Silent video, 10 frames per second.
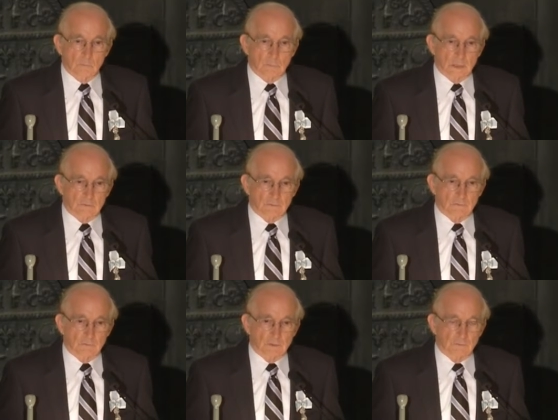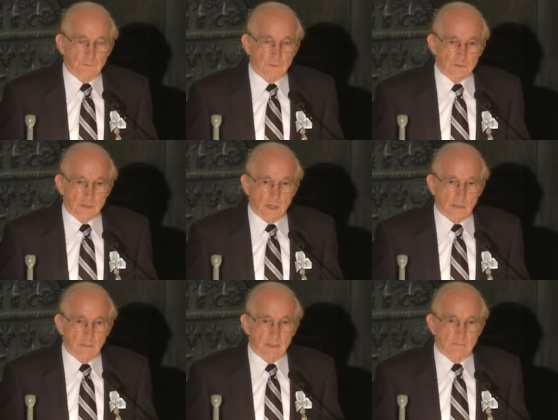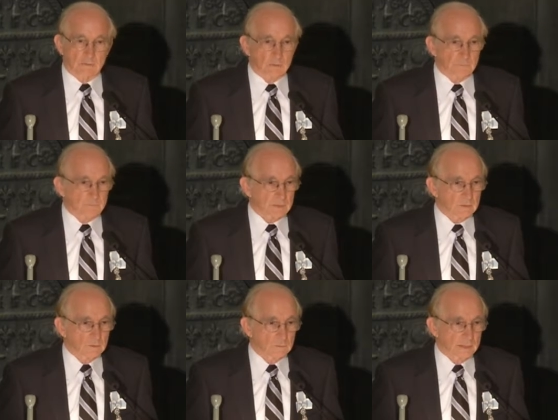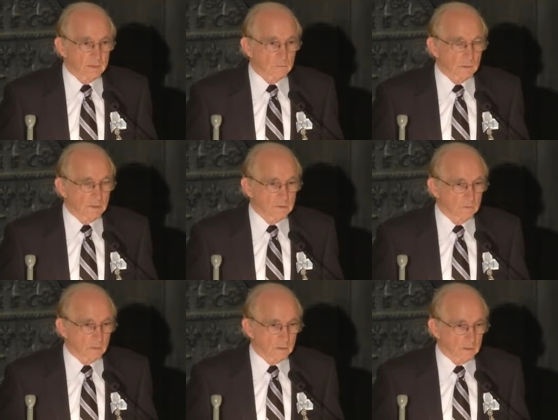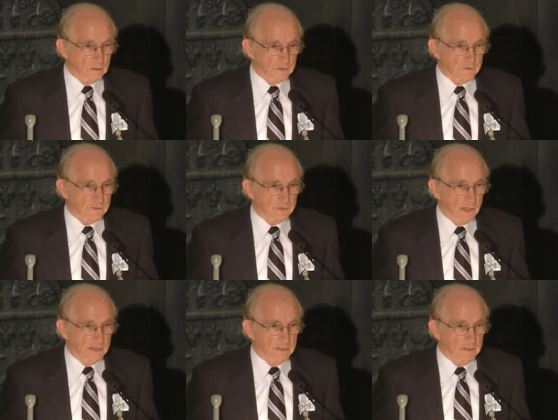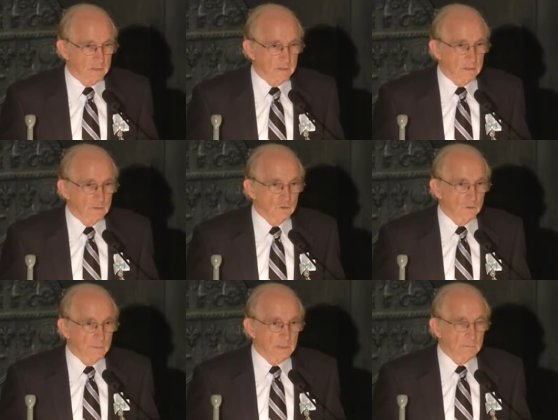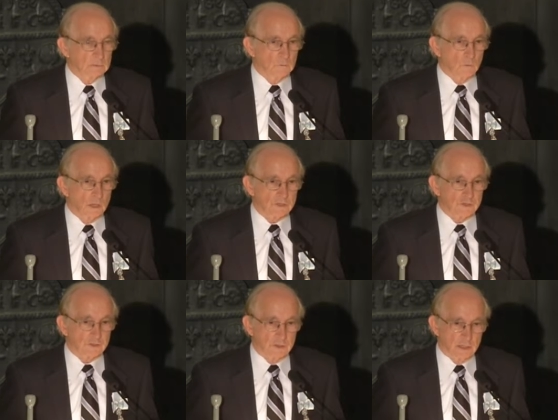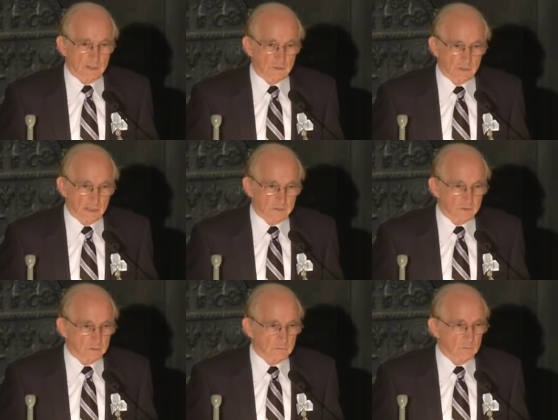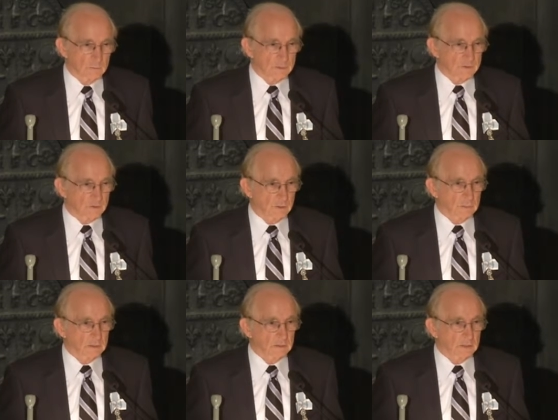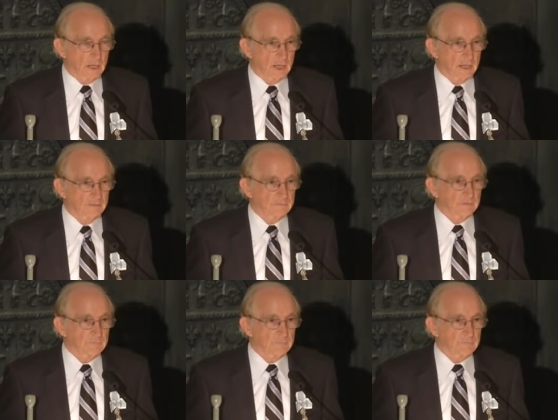but for the first time ever, no matter where you are in our society, you'll be able to watch tonight's lecture. We'll be streaming it live.